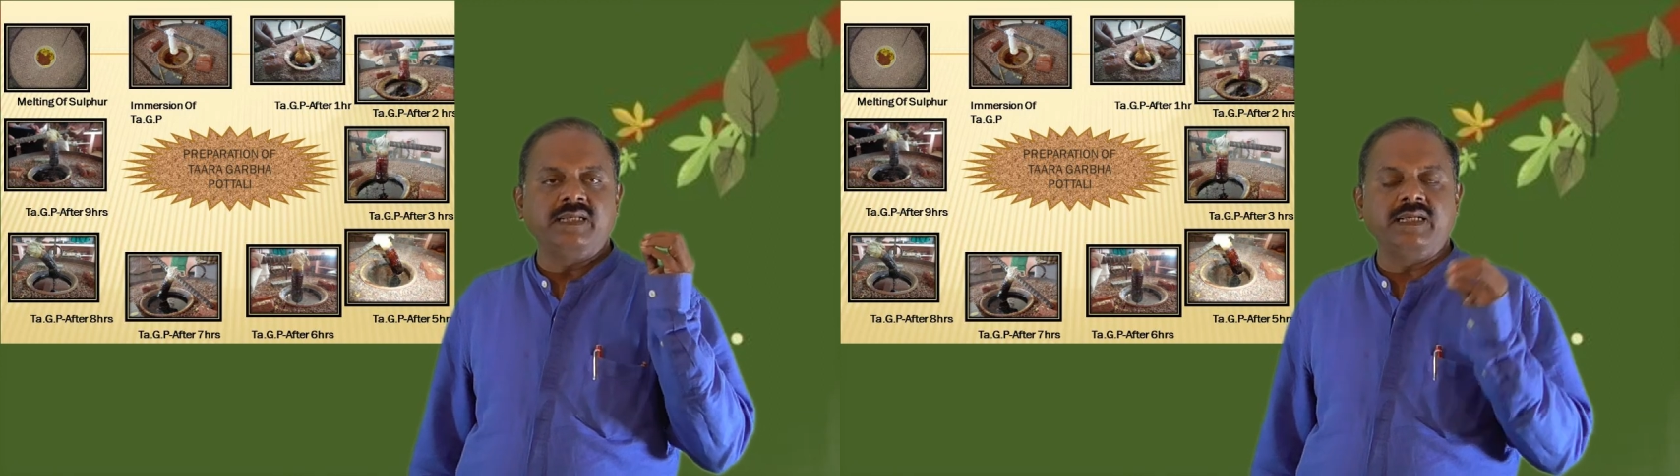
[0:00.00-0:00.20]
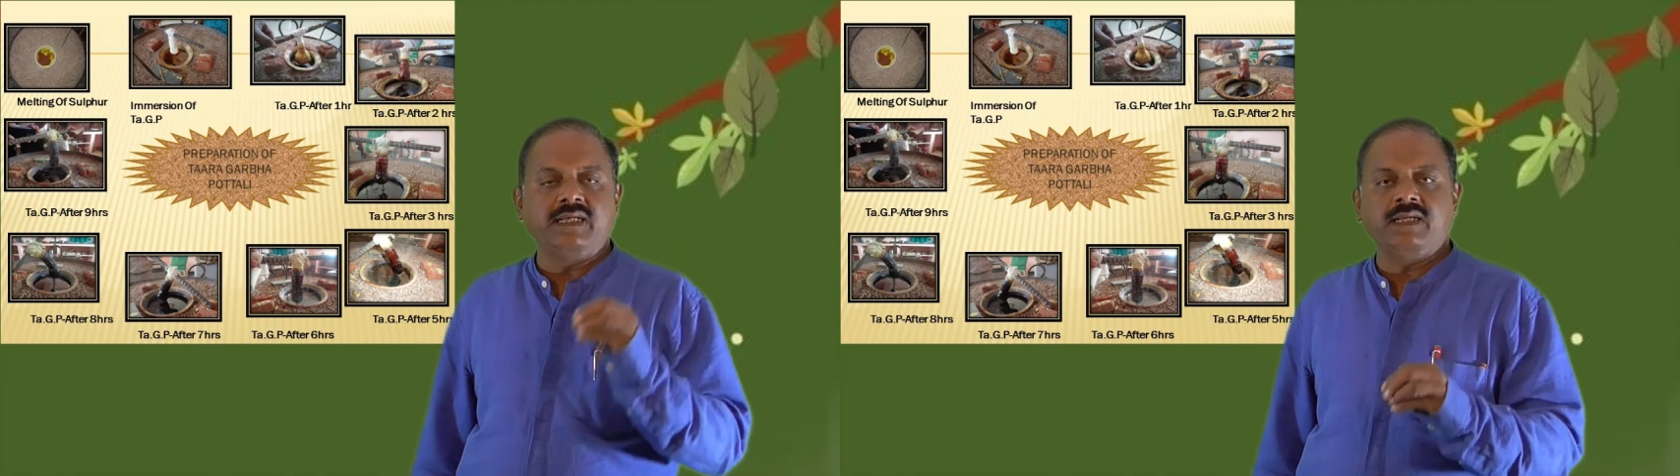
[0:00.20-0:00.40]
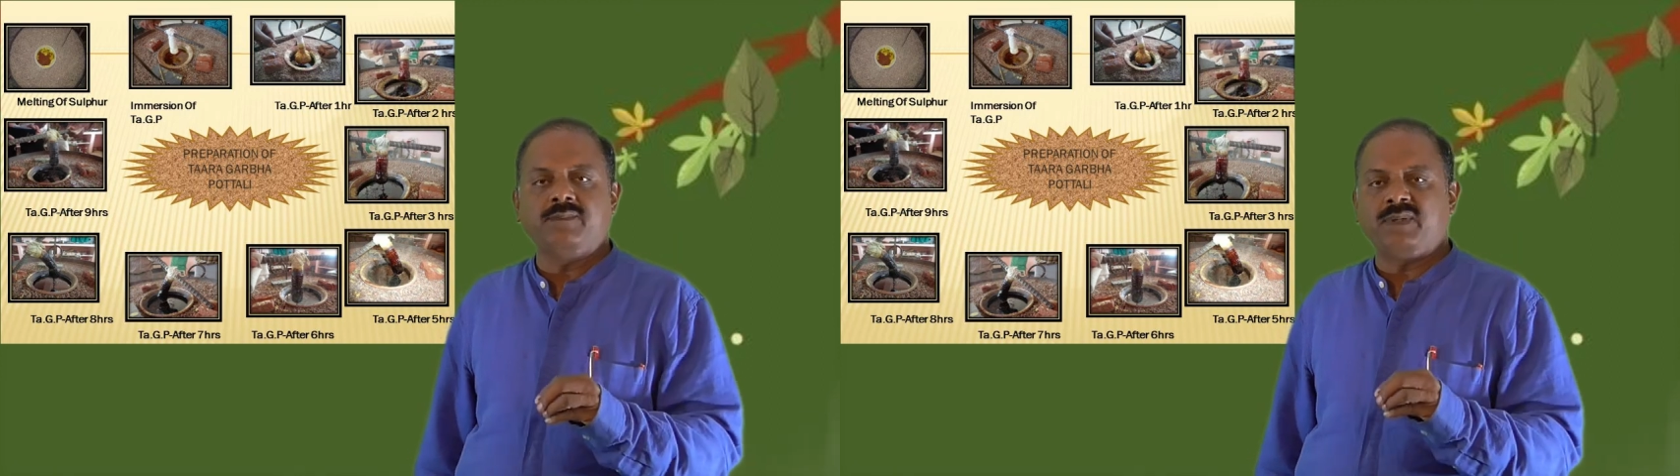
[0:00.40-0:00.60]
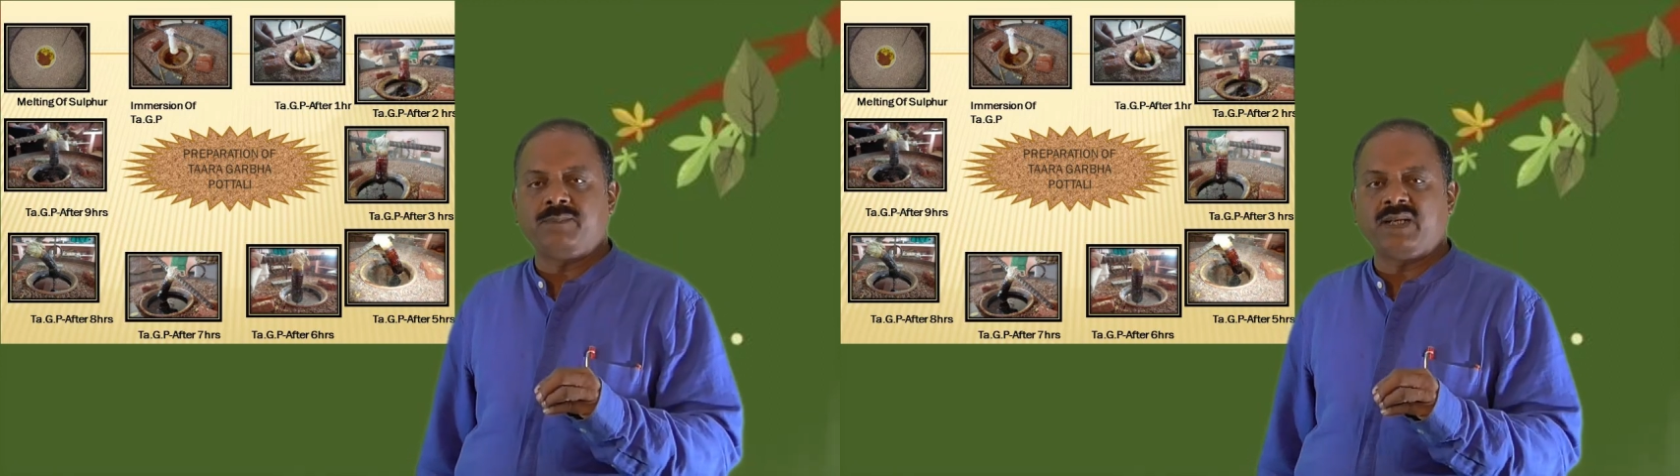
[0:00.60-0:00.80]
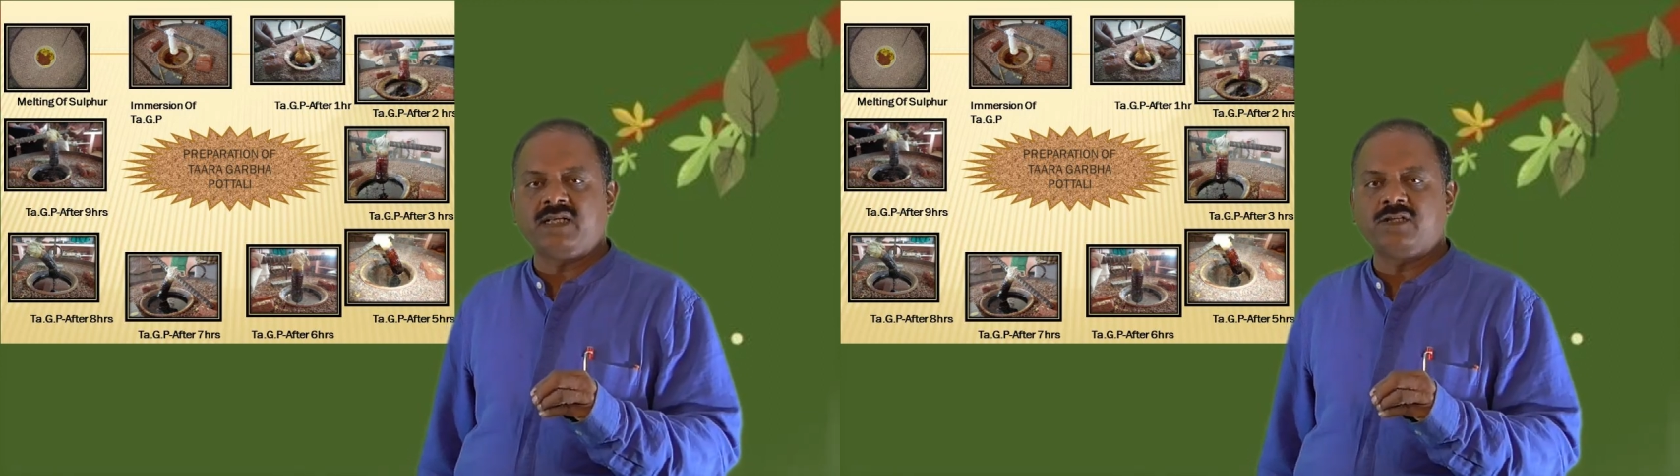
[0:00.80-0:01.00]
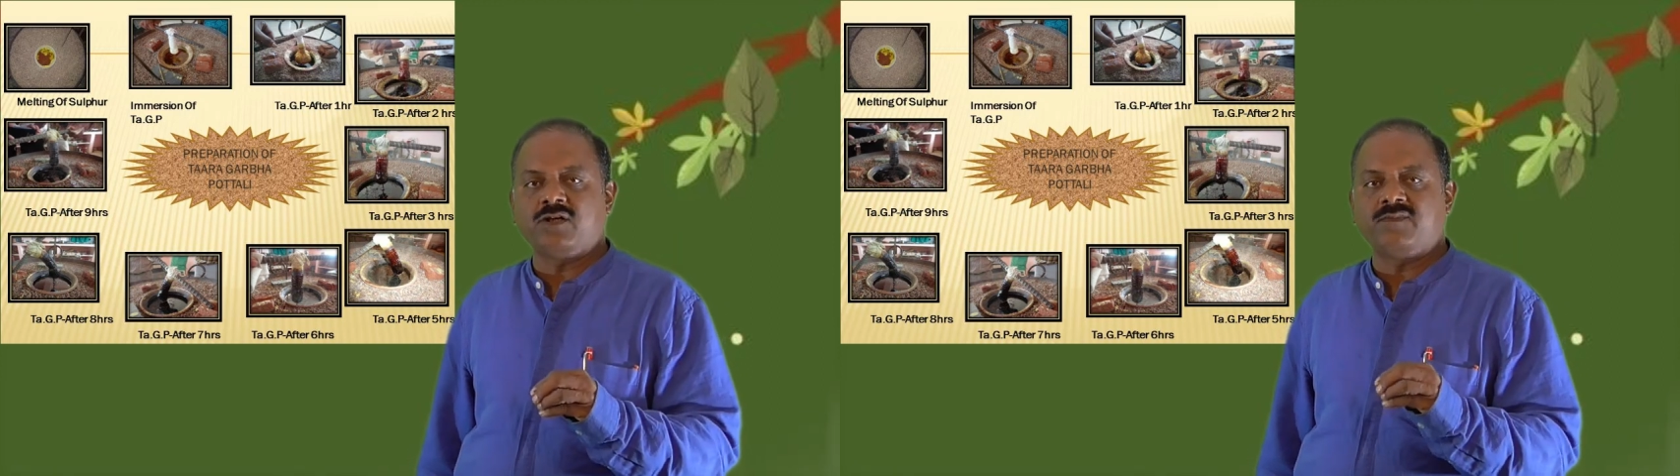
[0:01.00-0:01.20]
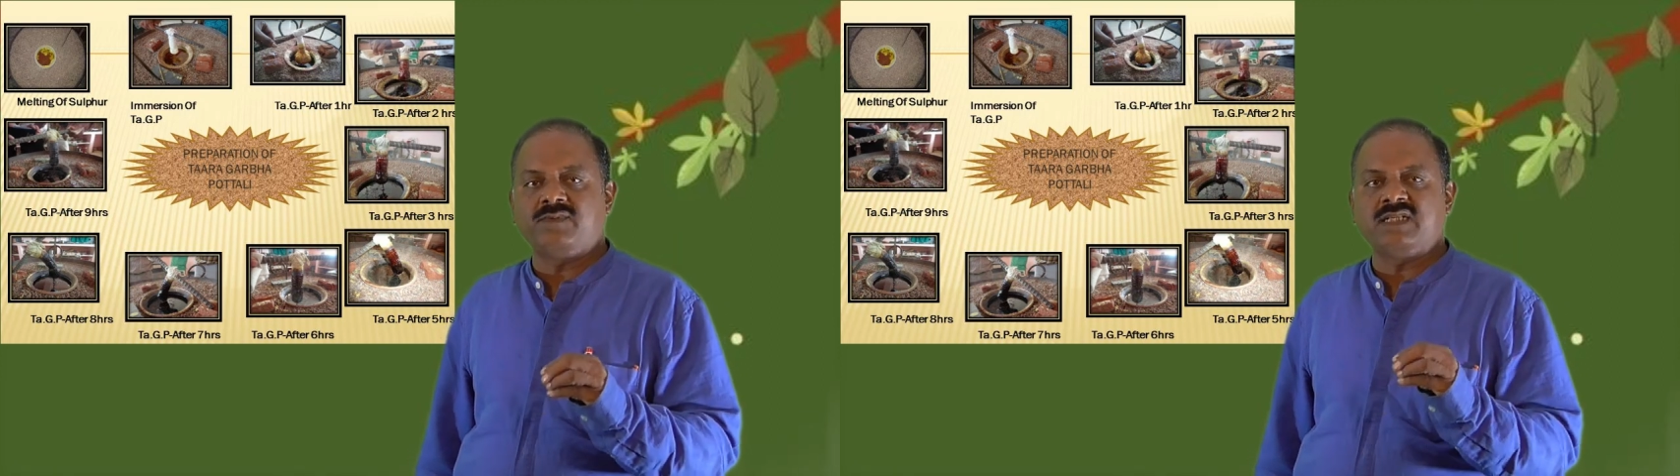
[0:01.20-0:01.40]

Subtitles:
the preparation of